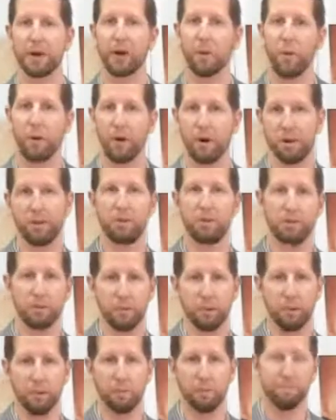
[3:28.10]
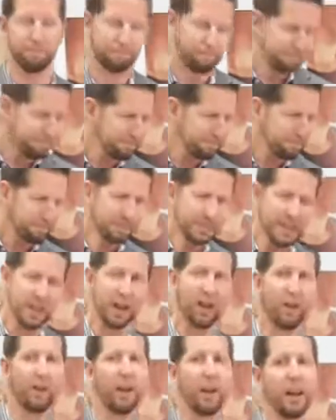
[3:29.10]
going to walk you through.
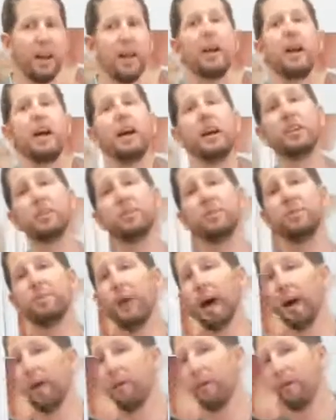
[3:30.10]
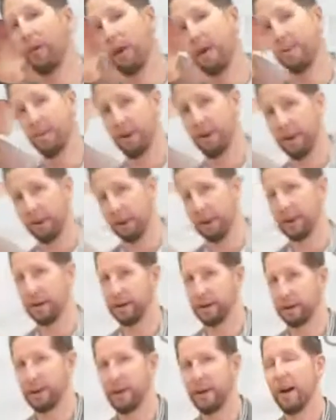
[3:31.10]
All right. To my right, right
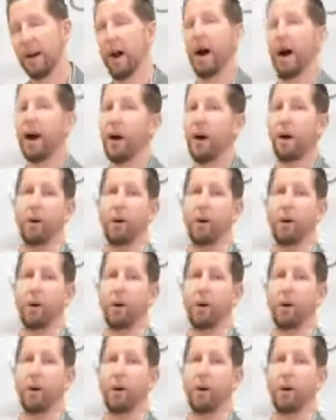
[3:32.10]
here, I